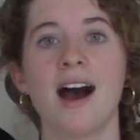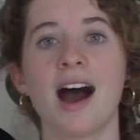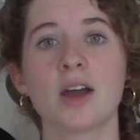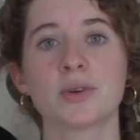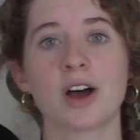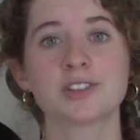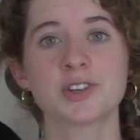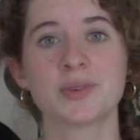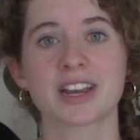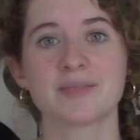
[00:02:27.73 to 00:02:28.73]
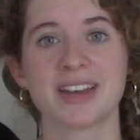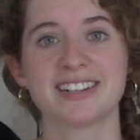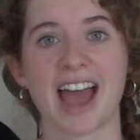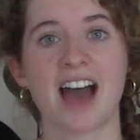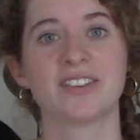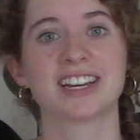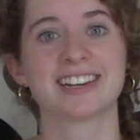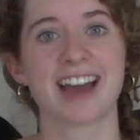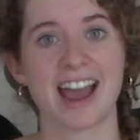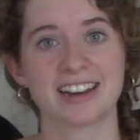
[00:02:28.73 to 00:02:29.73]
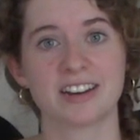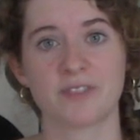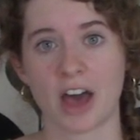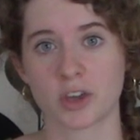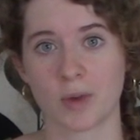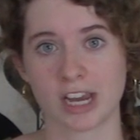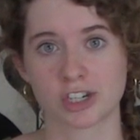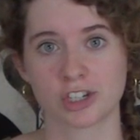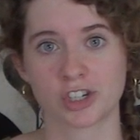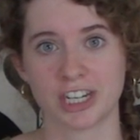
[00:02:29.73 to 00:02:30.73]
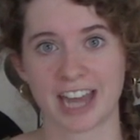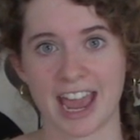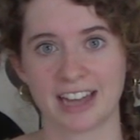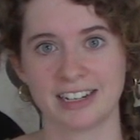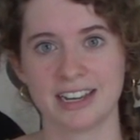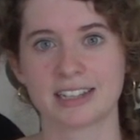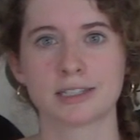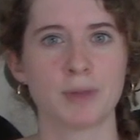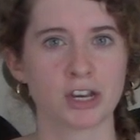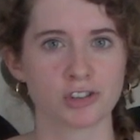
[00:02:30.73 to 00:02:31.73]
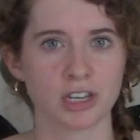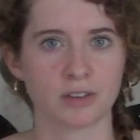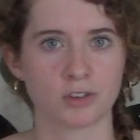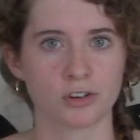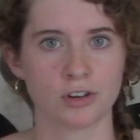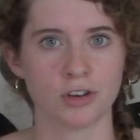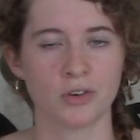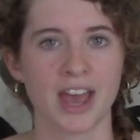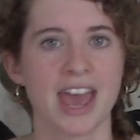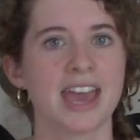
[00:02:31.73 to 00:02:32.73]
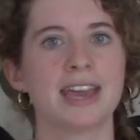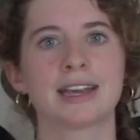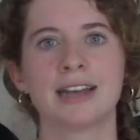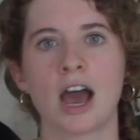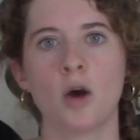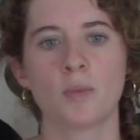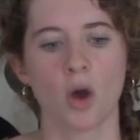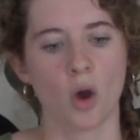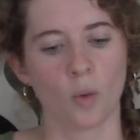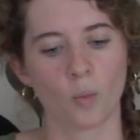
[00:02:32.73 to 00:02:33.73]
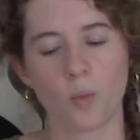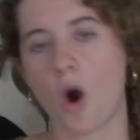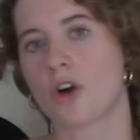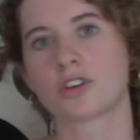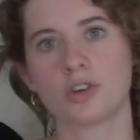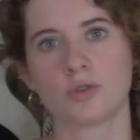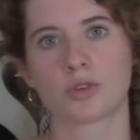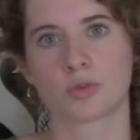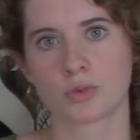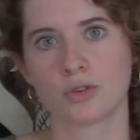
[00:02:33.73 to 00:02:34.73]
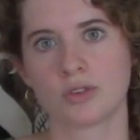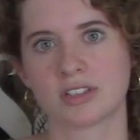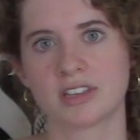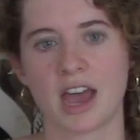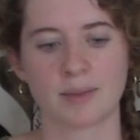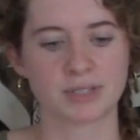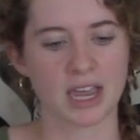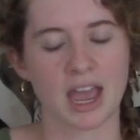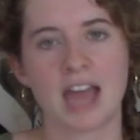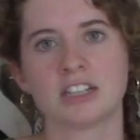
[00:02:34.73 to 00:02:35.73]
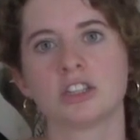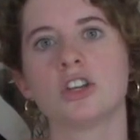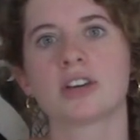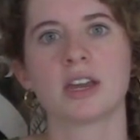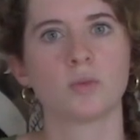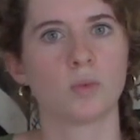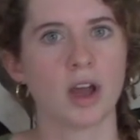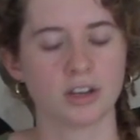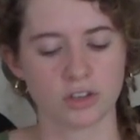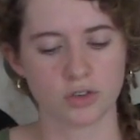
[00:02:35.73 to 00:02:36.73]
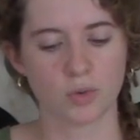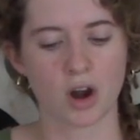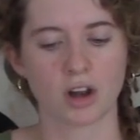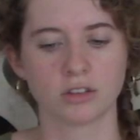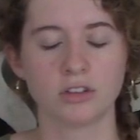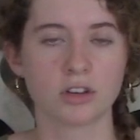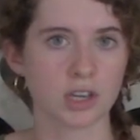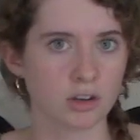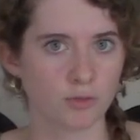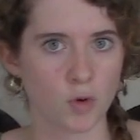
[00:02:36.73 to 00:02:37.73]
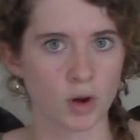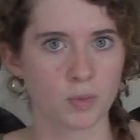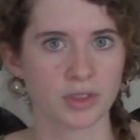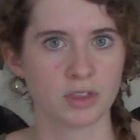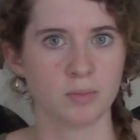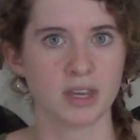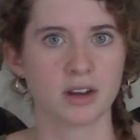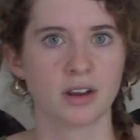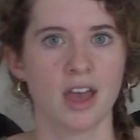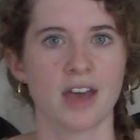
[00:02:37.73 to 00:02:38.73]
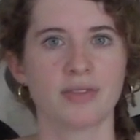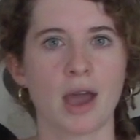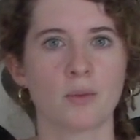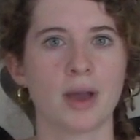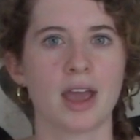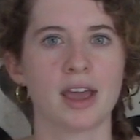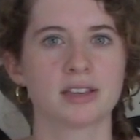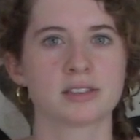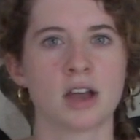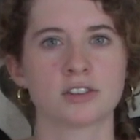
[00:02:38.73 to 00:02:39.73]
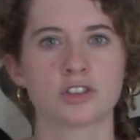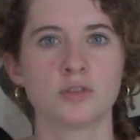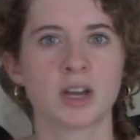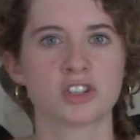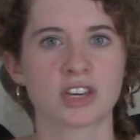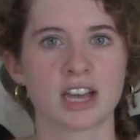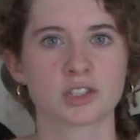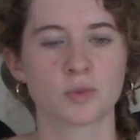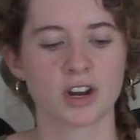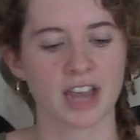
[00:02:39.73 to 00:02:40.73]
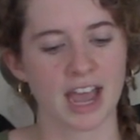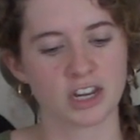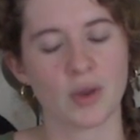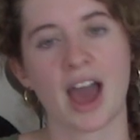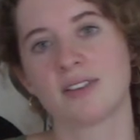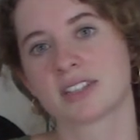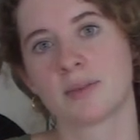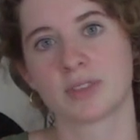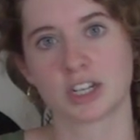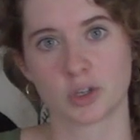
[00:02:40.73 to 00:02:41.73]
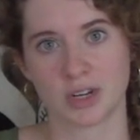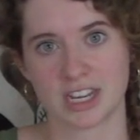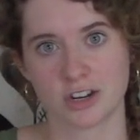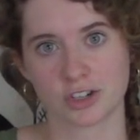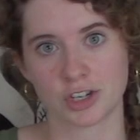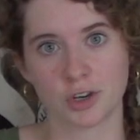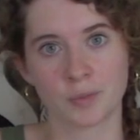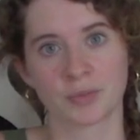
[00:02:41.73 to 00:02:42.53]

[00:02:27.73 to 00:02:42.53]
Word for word: I would also recommend having a guided evaluation sheet handy, especially if you're new. It can help walk you through the steps and look at what you are looking for with the beer. That way it's not too much guesswork and you have something to adhere to.